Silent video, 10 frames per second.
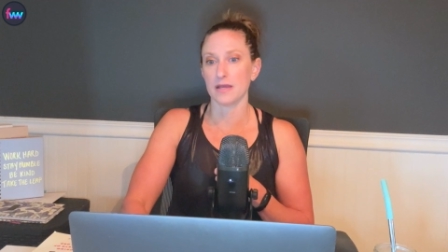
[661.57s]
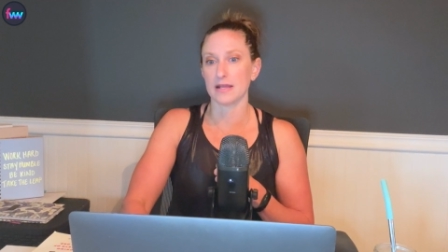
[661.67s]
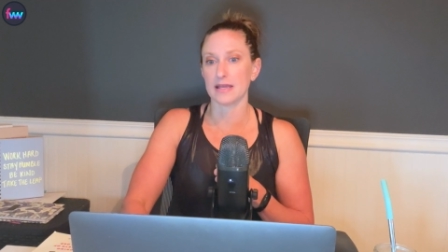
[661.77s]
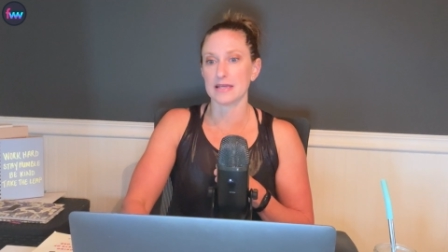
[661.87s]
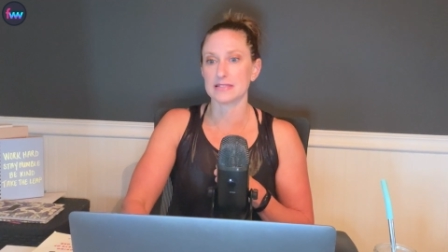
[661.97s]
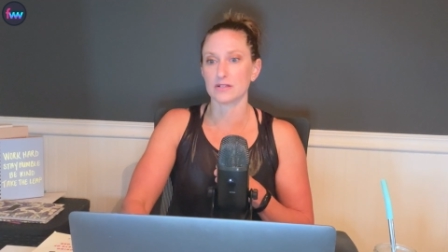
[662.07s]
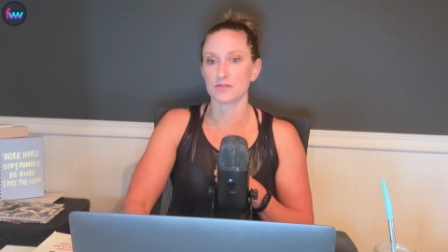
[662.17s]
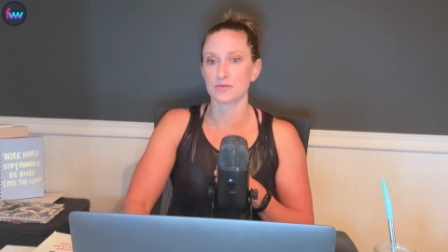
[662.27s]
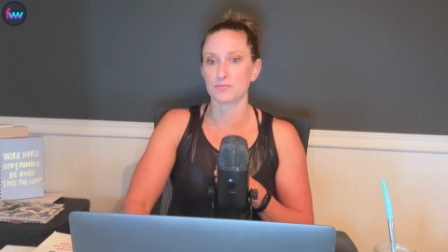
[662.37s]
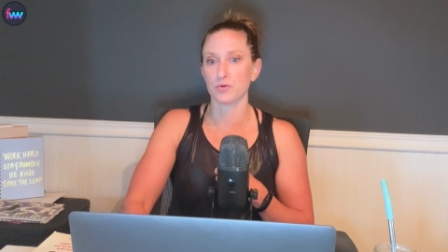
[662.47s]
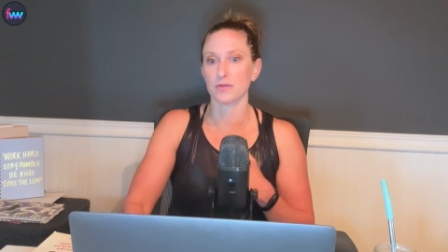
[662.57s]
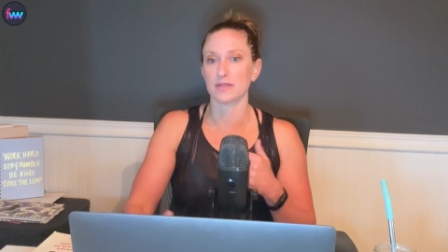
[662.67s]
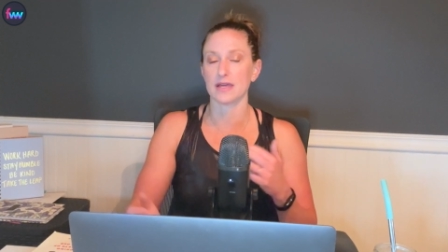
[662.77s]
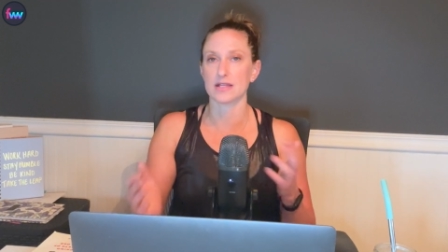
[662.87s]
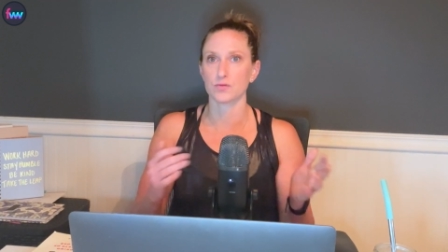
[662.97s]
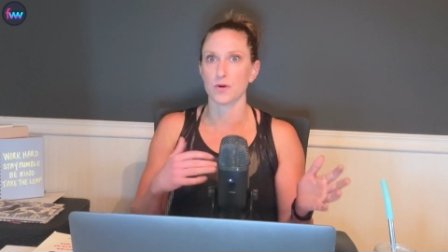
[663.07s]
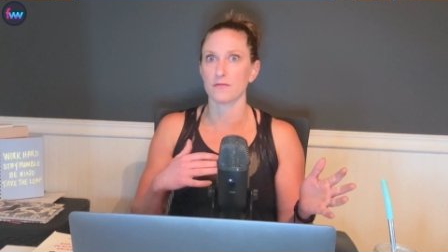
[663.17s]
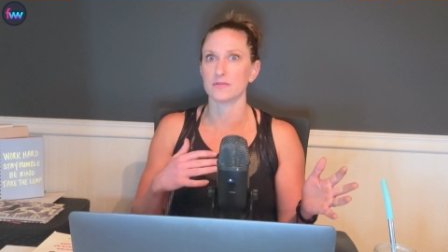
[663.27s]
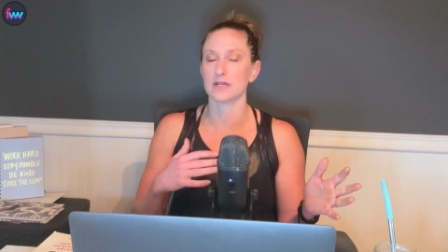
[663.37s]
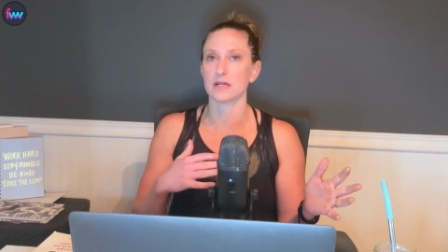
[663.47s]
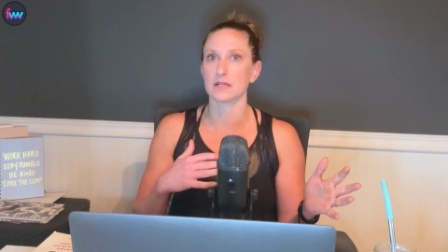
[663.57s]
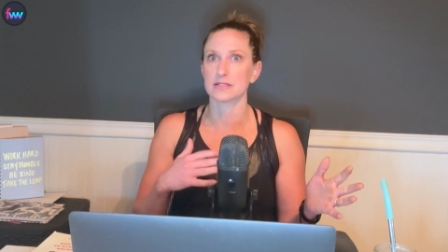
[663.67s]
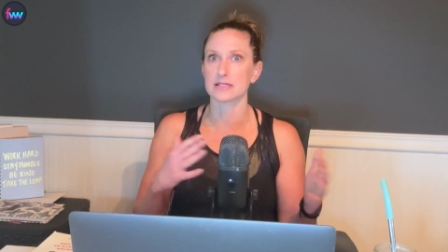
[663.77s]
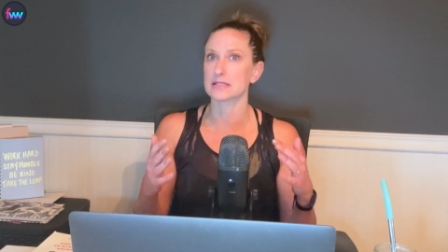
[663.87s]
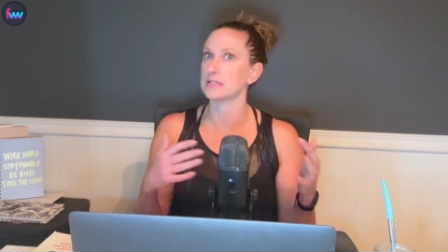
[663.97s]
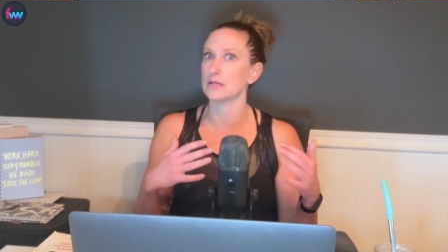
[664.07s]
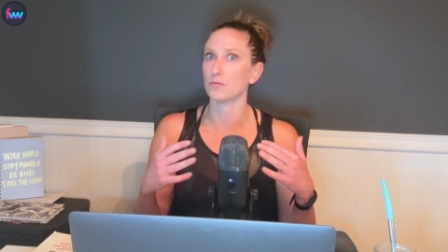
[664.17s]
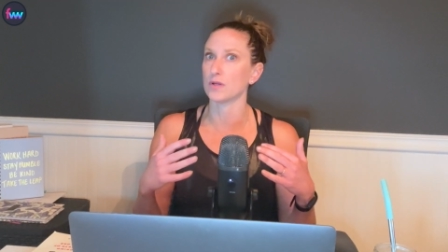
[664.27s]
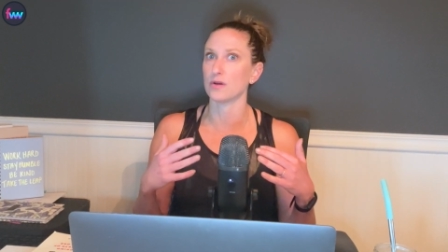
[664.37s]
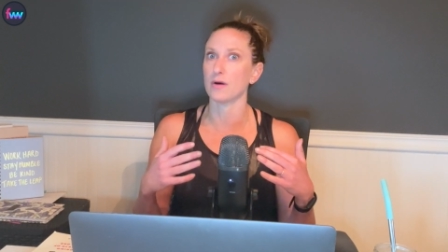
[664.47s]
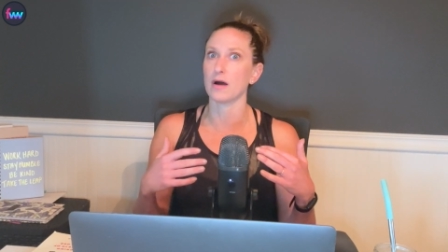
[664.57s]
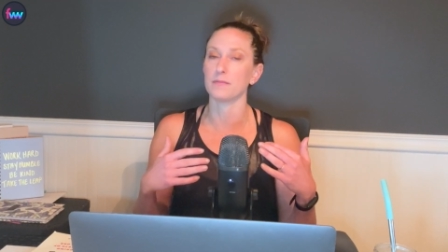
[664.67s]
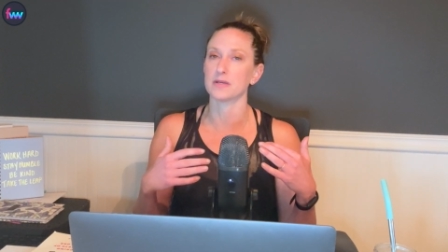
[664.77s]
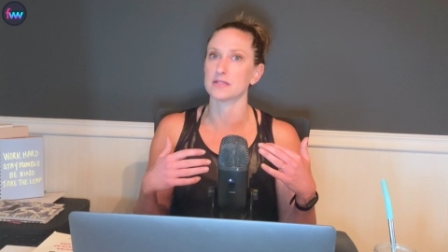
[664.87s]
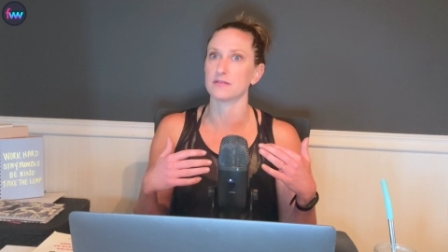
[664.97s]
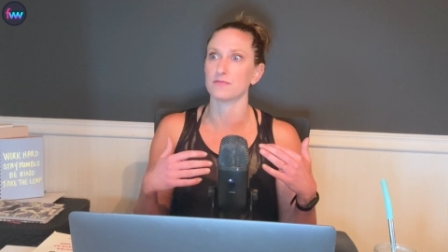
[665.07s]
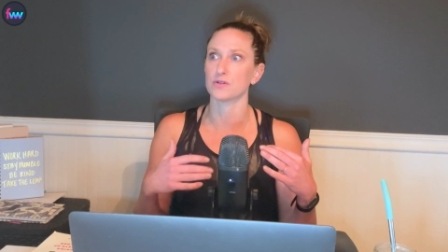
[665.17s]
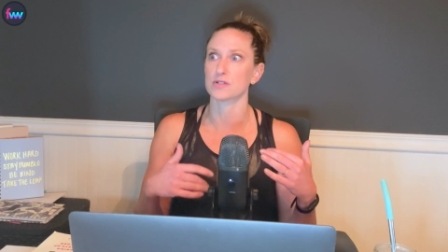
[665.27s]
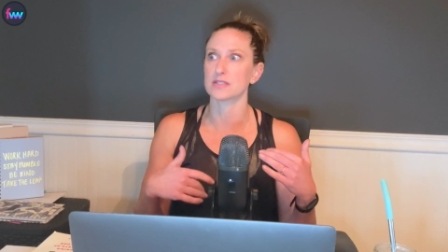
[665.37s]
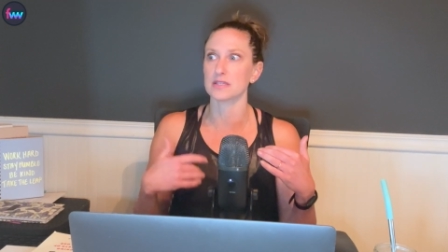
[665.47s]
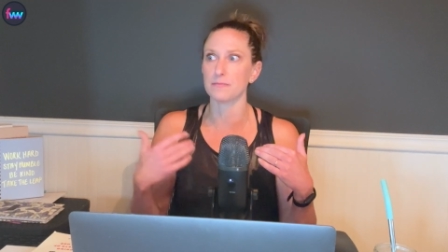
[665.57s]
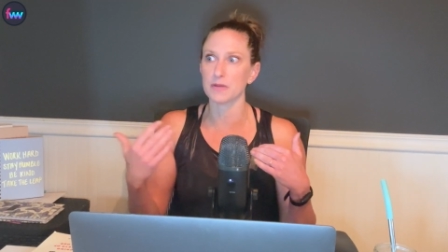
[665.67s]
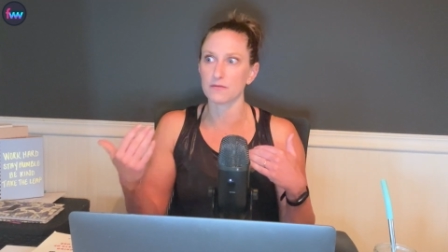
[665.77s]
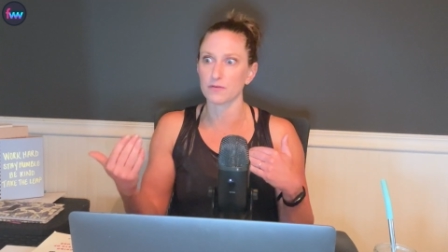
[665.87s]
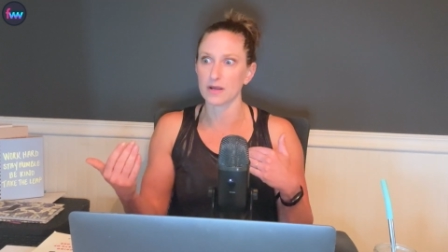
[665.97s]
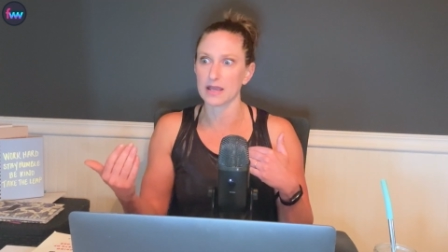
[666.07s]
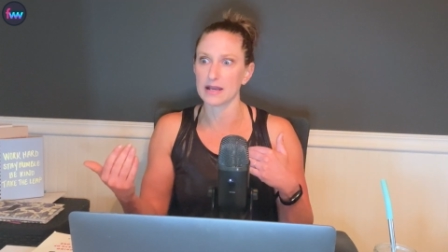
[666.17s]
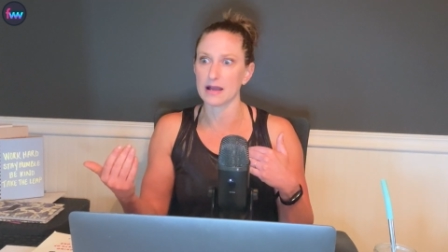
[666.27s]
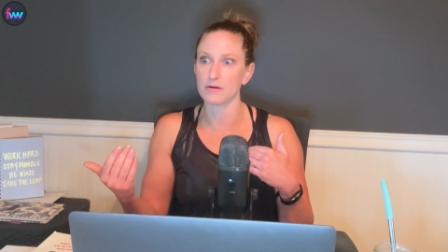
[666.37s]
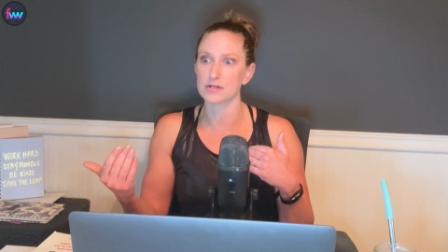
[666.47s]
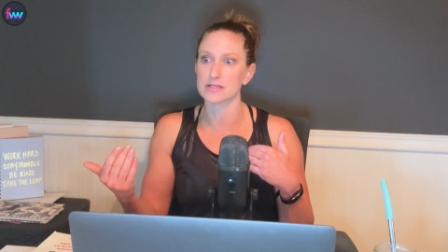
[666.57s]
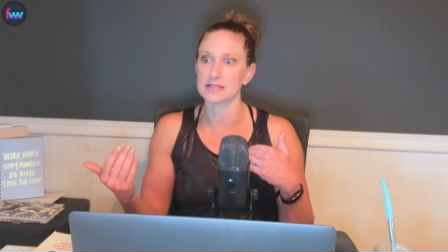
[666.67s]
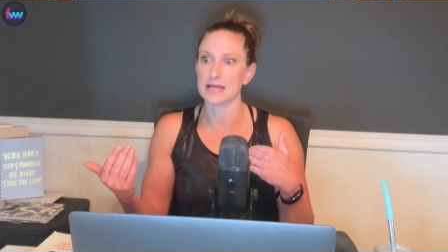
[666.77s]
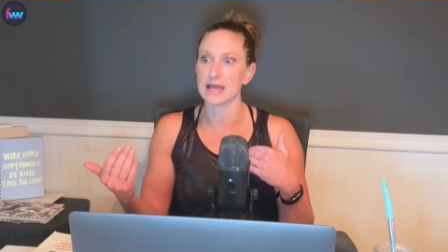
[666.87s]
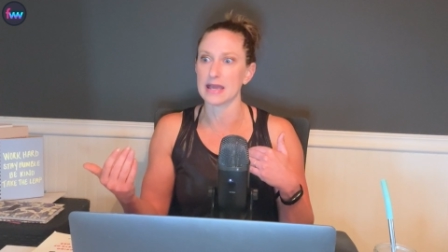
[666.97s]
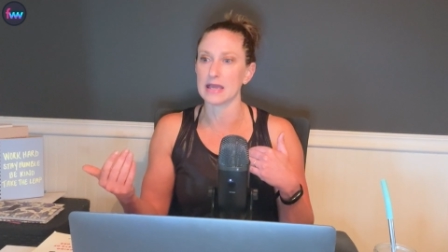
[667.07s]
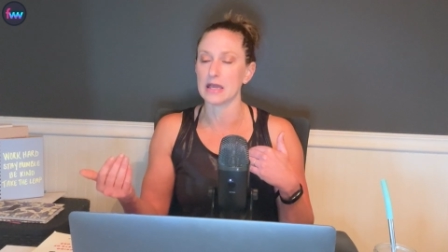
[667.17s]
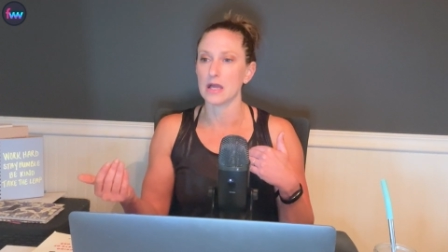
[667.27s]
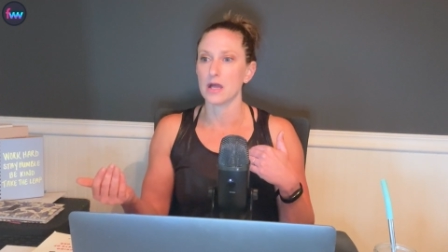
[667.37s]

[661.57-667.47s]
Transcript: and I guess they're pulling that 12 to 16 window out because if you're sleeping for eight hours a day,